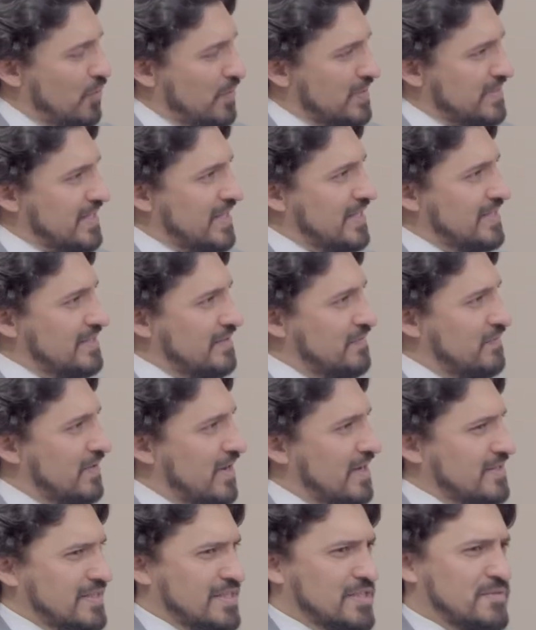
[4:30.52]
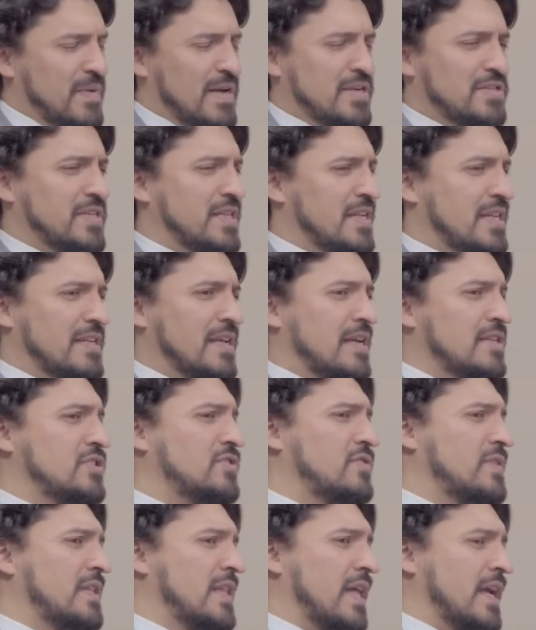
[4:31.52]
always easy for us, especially in
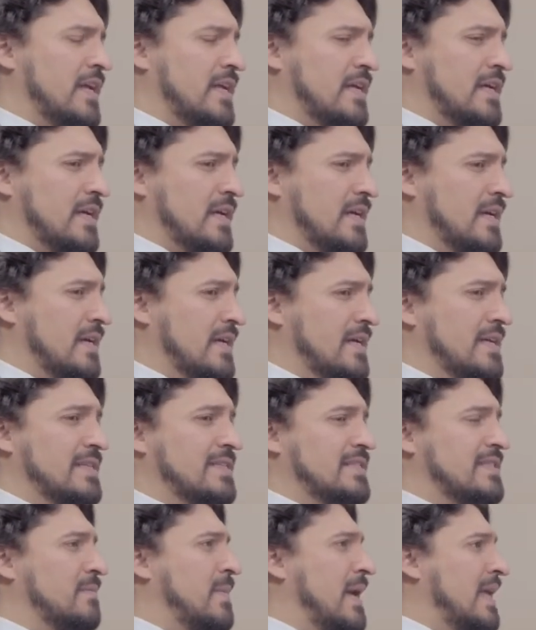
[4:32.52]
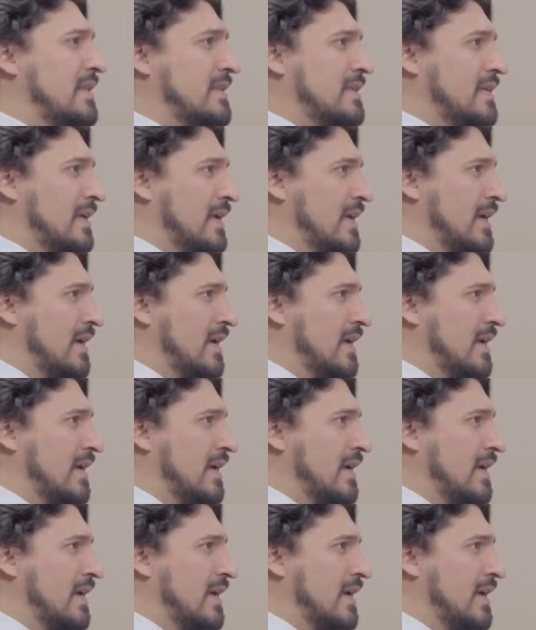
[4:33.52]
industry like uh, cement.